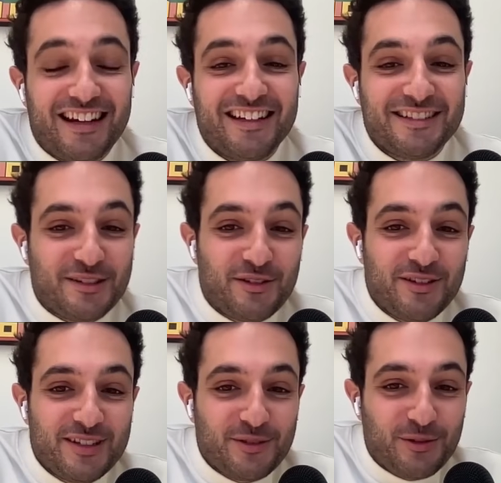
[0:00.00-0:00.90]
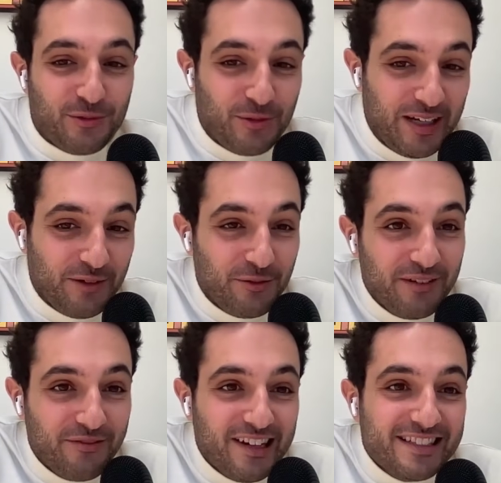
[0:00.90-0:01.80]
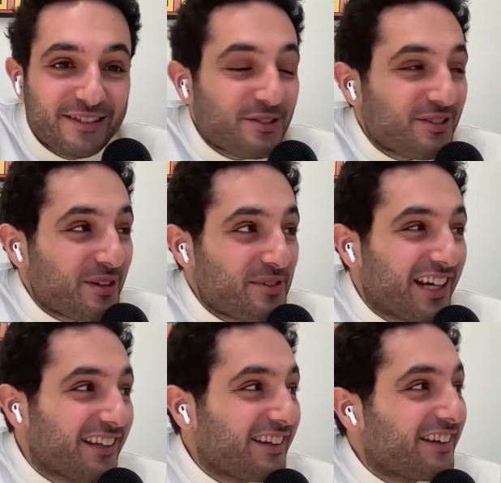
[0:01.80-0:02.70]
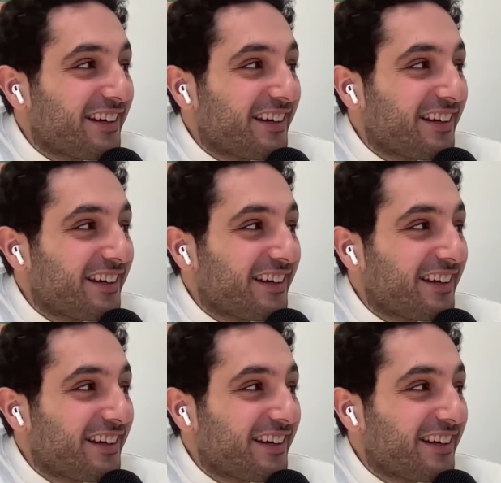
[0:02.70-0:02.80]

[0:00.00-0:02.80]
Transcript: Yeah, it's a really really vast subject.